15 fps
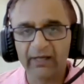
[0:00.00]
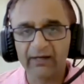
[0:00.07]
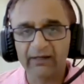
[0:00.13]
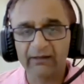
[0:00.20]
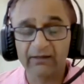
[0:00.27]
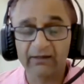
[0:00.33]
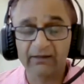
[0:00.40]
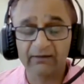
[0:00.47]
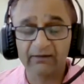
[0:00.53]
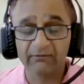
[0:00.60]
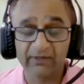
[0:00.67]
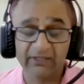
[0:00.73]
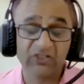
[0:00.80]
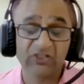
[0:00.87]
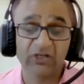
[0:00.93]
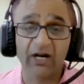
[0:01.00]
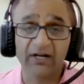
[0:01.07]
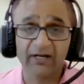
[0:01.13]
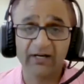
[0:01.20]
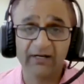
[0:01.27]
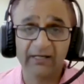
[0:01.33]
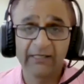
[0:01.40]
And it
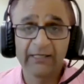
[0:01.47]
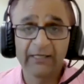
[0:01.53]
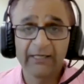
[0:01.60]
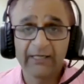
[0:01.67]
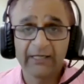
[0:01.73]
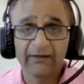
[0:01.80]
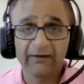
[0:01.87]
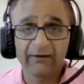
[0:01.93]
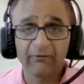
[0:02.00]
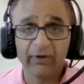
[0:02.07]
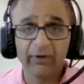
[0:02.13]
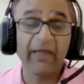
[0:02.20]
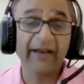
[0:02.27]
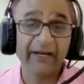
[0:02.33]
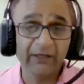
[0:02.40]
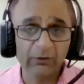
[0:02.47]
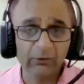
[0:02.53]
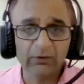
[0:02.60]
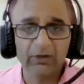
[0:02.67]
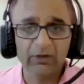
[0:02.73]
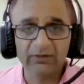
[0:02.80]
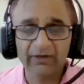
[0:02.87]
started way back in
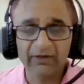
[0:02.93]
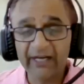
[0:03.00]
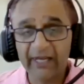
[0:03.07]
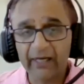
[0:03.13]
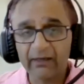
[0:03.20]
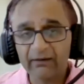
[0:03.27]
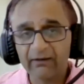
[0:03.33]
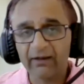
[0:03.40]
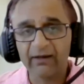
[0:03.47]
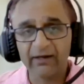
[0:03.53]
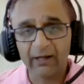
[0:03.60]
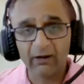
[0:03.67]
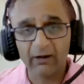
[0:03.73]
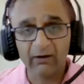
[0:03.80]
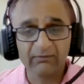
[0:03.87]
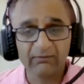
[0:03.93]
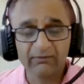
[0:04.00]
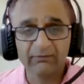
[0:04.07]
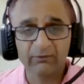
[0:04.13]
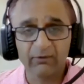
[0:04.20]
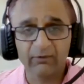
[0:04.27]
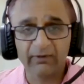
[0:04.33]
2018, and now
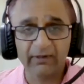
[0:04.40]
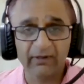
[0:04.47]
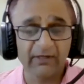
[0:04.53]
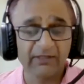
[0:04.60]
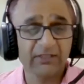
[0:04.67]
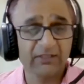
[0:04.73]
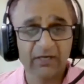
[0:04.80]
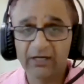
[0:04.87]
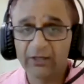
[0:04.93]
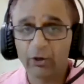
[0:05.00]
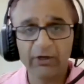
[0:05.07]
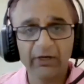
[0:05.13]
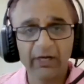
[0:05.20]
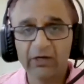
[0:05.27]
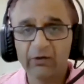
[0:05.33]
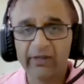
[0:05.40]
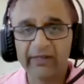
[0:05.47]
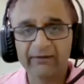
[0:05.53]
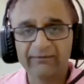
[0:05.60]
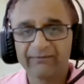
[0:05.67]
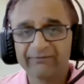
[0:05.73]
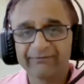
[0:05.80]
it's still
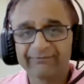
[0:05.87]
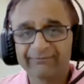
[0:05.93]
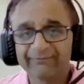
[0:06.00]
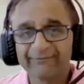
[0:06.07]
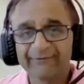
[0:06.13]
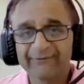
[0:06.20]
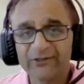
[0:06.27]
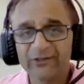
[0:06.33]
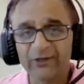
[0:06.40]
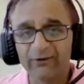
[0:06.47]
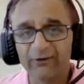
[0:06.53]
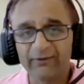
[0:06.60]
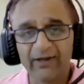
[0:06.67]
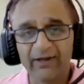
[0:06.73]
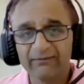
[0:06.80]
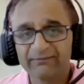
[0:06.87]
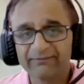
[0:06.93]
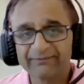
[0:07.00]
continuing. So yeah.